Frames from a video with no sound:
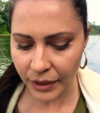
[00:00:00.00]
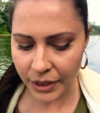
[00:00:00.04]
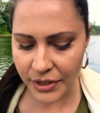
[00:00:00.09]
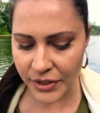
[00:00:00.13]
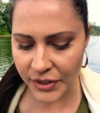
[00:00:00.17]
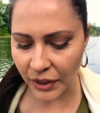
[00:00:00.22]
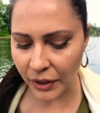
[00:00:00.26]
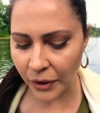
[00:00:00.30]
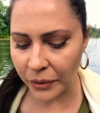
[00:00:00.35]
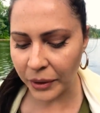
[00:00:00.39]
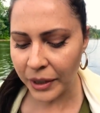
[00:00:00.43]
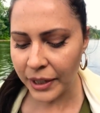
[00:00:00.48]

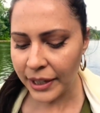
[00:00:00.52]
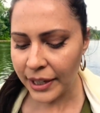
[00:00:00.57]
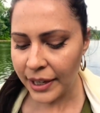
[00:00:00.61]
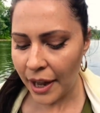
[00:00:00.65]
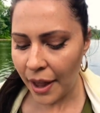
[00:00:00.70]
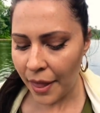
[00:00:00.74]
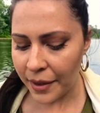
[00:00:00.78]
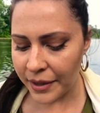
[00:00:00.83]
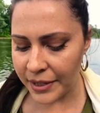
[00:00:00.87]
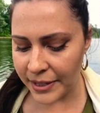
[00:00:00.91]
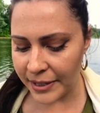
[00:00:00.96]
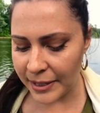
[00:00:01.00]
So
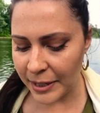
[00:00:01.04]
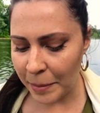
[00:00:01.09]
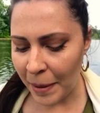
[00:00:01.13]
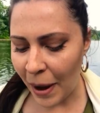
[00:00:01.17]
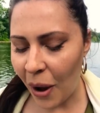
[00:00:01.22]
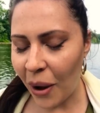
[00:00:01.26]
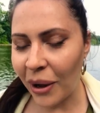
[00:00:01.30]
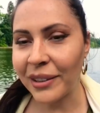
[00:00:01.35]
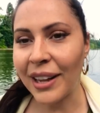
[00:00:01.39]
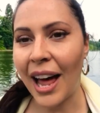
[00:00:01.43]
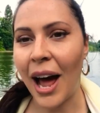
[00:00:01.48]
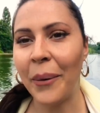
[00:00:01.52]
this is
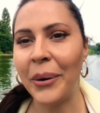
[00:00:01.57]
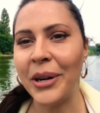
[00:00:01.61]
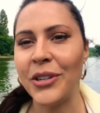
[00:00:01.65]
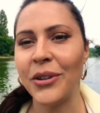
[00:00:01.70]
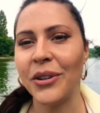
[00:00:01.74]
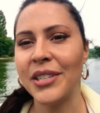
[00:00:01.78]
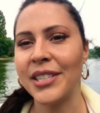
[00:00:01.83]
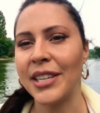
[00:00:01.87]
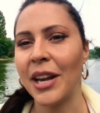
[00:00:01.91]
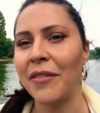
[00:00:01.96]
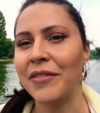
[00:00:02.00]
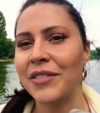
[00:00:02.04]
about allowing
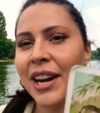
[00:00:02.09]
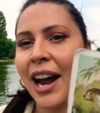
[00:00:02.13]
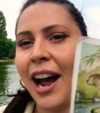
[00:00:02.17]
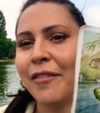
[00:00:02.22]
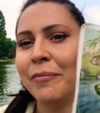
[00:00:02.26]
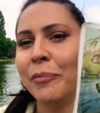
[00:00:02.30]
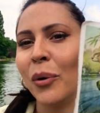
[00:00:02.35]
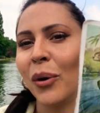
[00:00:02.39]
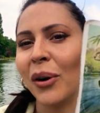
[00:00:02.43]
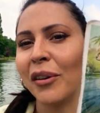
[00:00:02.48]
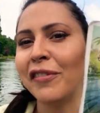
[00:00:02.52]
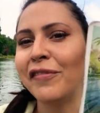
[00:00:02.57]
yourself to have
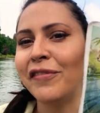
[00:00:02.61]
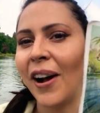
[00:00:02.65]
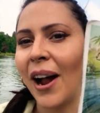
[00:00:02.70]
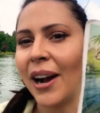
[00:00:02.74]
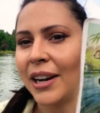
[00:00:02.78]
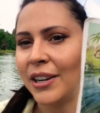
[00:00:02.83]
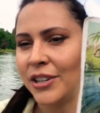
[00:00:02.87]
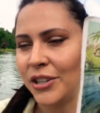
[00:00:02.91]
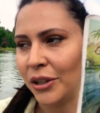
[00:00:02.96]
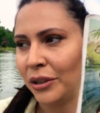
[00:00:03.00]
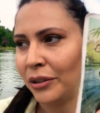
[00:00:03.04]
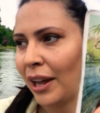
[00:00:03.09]
more fun
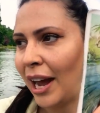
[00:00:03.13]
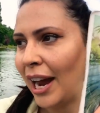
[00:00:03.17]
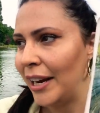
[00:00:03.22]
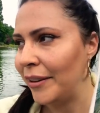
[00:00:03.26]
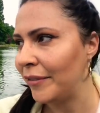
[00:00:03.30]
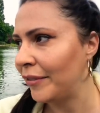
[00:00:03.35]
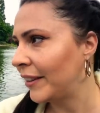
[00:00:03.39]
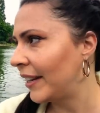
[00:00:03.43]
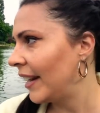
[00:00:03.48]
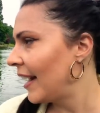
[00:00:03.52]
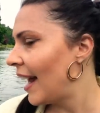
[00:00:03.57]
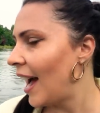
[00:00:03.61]
in your
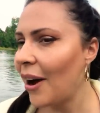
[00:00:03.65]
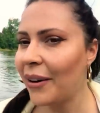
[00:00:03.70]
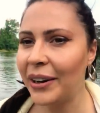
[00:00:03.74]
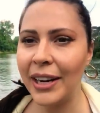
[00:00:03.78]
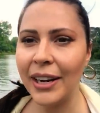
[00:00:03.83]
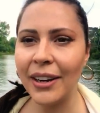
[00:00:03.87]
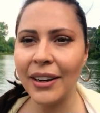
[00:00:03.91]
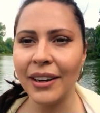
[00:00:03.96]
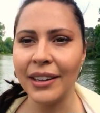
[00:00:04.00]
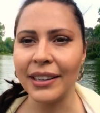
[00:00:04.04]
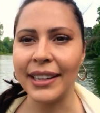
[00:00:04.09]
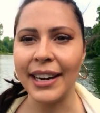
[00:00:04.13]
life. Get out
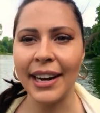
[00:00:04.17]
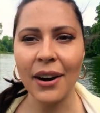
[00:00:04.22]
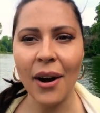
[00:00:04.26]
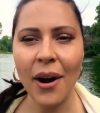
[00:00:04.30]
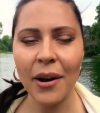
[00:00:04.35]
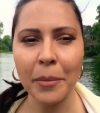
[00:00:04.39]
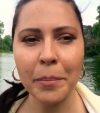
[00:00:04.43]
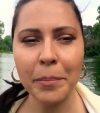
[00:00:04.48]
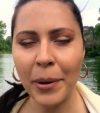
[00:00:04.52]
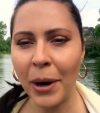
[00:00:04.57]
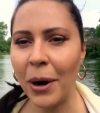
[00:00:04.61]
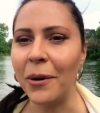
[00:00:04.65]
here and get on
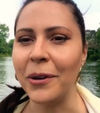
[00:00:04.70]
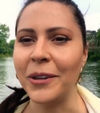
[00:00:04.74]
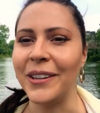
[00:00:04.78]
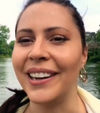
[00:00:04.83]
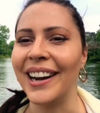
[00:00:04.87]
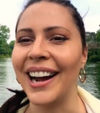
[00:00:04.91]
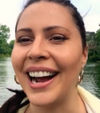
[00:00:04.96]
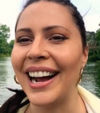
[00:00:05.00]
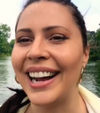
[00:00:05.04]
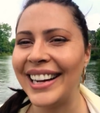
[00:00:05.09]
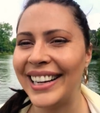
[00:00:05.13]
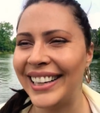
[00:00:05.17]
a boat, you
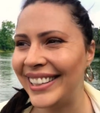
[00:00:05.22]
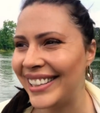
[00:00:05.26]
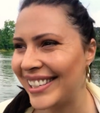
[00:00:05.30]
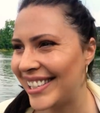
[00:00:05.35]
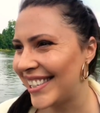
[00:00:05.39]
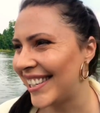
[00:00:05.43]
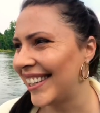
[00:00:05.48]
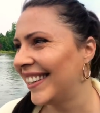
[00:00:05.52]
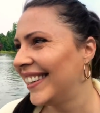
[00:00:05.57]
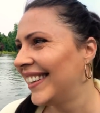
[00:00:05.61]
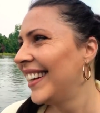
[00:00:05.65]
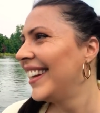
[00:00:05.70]

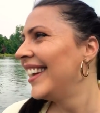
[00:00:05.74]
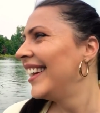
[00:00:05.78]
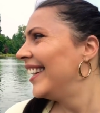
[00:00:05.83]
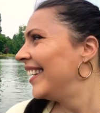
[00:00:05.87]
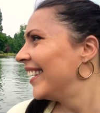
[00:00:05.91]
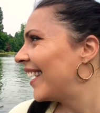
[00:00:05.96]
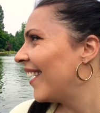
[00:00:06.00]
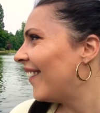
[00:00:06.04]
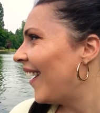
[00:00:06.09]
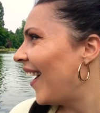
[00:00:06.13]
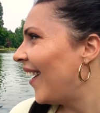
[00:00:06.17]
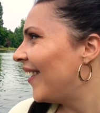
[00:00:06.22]
guys.
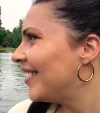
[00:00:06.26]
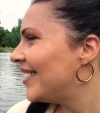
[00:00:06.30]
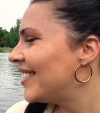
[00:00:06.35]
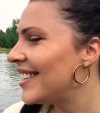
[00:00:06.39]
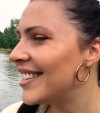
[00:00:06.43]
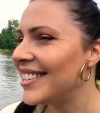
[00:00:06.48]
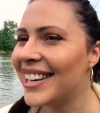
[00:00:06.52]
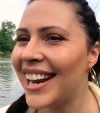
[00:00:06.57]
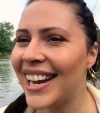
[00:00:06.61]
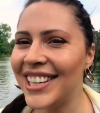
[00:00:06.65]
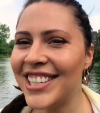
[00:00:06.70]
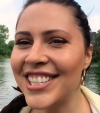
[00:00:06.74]
Go out
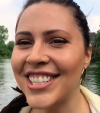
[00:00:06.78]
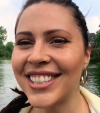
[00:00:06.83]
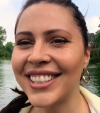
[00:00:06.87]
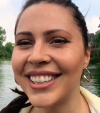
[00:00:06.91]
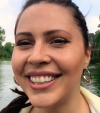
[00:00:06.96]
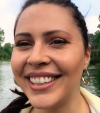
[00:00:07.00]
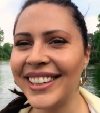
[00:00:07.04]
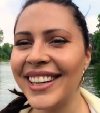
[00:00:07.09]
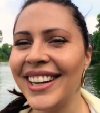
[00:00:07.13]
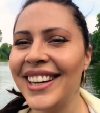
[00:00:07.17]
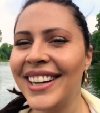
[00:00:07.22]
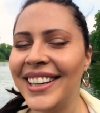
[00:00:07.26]
into
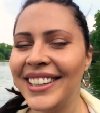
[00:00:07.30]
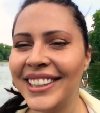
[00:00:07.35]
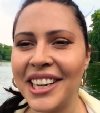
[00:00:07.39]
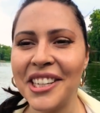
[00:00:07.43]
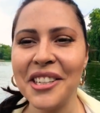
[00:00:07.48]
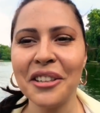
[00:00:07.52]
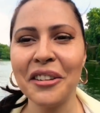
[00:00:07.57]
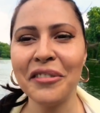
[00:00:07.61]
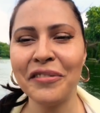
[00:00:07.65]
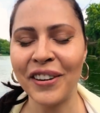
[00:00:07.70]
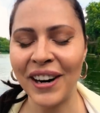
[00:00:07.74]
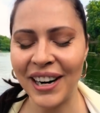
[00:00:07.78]
nature, get
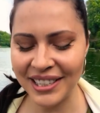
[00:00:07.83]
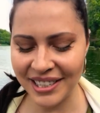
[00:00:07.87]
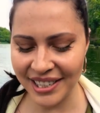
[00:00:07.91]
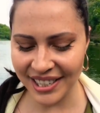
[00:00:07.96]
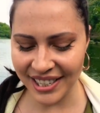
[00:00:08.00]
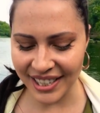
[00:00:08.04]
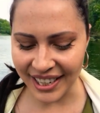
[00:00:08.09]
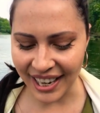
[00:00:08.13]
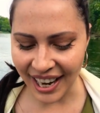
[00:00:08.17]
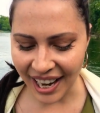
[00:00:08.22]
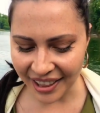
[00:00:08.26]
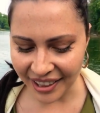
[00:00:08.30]
your friends
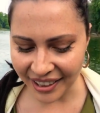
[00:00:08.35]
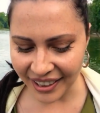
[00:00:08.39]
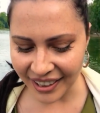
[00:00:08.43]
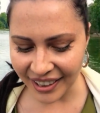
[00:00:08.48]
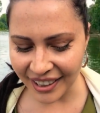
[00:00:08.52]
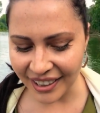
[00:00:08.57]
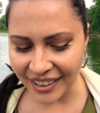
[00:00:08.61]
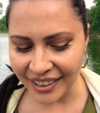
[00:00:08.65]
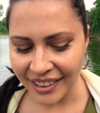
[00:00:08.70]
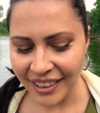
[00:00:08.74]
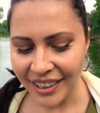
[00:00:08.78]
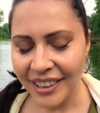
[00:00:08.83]

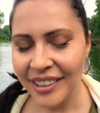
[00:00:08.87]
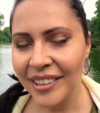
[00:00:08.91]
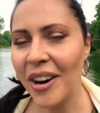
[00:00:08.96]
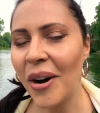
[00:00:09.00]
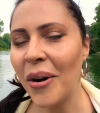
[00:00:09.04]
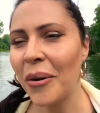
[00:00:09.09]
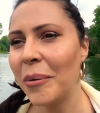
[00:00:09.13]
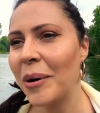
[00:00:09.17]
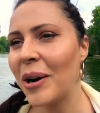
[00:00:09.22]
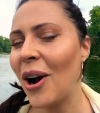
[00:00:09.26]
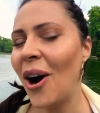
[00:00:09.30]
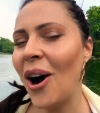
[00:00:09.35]
together, go
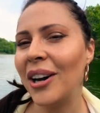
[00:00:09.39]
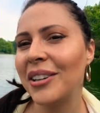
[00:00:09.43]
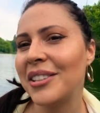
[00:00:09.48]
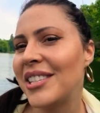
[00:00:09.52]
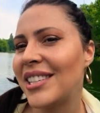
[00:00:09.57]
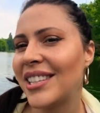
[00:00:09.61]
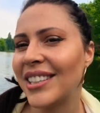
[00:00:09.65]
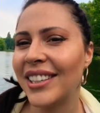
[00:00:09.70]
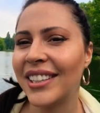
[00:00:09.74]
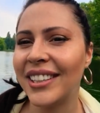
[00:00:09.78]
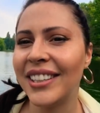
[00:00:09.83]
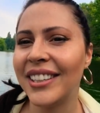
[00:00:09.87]
to a
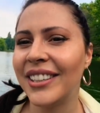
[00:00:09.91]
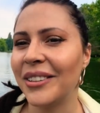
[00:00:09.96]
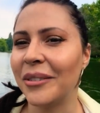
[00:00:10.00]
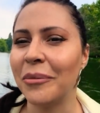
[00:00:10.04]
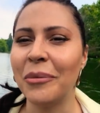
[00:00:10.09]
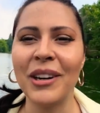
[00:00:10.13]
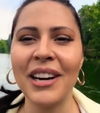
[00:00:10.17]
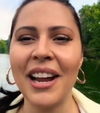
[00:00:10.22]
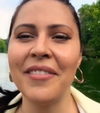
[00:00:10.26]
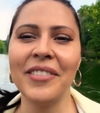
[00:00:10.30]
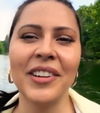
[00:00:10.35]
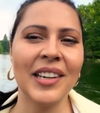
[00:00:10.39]
concert, or
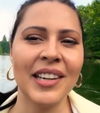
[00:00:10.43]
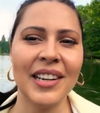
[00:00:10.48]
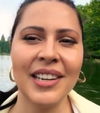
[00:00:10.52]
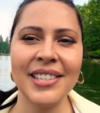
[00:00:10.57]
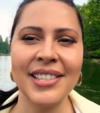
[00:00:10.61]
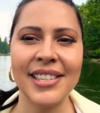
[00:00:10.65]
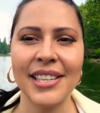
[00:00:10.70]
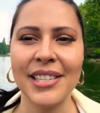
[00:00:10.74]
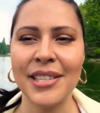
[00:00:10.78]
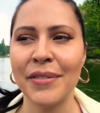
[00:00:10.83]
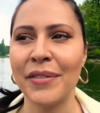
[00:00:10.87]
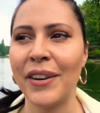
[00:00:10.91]
whatever it
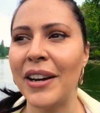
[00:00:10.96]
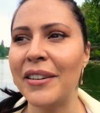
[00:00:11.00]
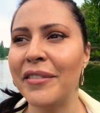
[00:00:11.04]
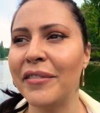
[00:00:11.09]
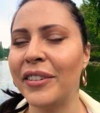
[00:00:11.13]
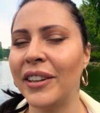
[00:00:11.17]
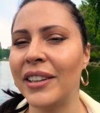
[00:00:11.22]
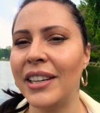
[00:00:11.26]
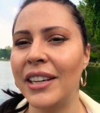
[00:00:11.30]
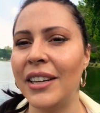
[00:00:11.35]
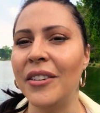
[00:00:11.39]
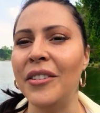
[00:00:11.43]
is that's fun
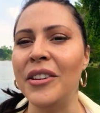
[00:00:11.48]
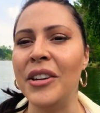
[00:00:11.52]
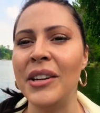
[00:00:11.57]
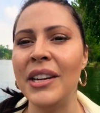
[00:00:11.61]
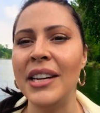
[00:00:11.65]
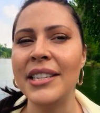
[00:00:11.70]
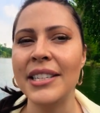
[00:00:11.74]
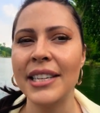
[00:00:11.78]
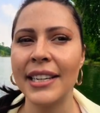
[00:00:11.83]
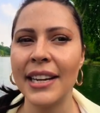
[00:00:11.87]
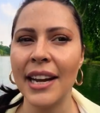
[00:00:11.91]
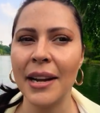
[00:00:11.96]
for you. You
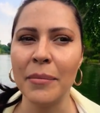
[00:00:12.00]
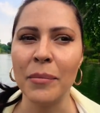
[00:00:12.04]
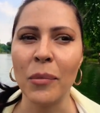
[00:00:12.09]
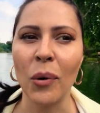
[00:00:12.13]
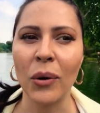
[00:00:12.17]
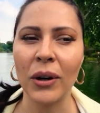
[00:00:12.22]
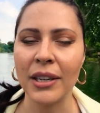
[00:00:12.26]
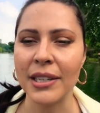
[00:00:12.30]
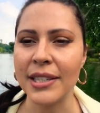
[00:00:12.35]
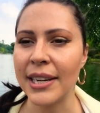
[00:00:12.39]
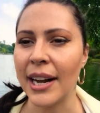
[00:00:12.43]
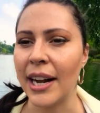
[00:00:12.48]
need to get
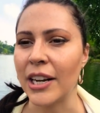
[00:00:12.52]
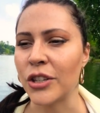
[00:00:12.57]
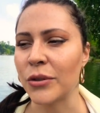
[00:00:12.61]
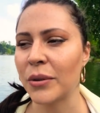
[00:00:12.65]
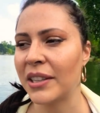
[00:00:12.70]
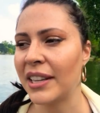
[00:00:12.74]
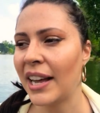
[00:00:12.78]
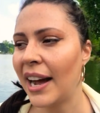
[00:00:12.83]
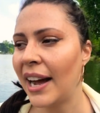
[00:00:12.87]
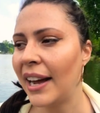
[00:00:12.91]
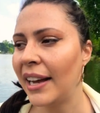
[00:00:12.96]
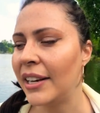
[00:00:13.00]
more in touch
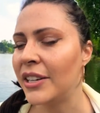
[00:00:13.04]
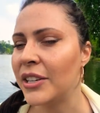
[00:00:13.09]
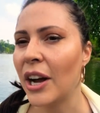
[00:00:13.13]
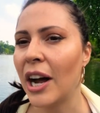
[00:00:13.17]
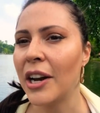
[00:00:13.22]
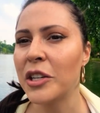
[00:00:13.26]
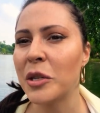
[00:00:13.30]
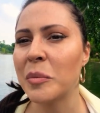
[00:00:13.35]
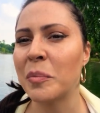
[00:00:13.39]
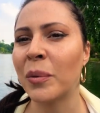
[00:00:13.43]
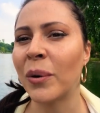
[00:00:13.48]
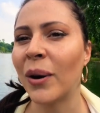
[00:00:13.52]
with that and
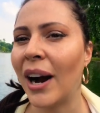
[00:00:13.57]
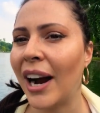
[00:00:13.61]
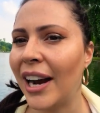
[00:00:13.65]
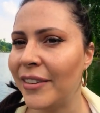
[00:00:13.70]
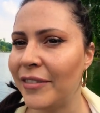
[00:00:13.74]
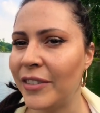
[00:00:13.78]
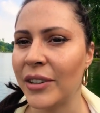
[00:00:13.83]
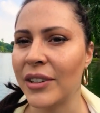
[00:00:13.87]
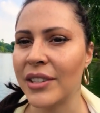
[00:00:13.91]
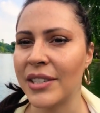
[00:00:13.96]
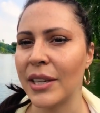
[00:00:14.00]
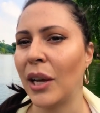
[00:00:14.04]
not
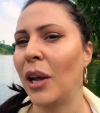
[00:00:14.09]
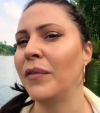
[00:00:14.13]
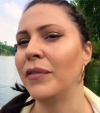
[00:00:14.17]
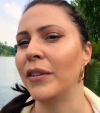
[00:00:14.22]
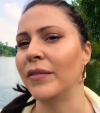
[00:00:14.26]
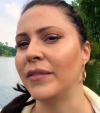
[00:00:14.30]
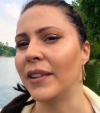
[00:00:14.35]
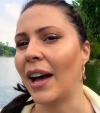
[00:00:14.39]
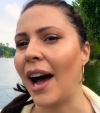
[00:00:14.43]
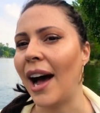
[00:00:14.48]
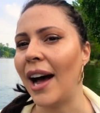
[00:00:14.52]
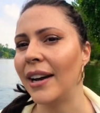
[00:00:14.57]
deprive yourself
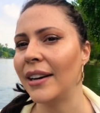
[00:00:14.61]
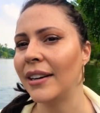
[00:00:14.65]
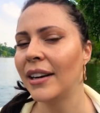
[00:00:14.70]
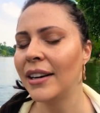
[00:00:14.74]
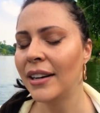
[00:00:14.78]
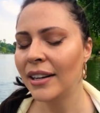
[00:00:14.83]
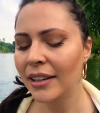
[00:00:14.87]
of that.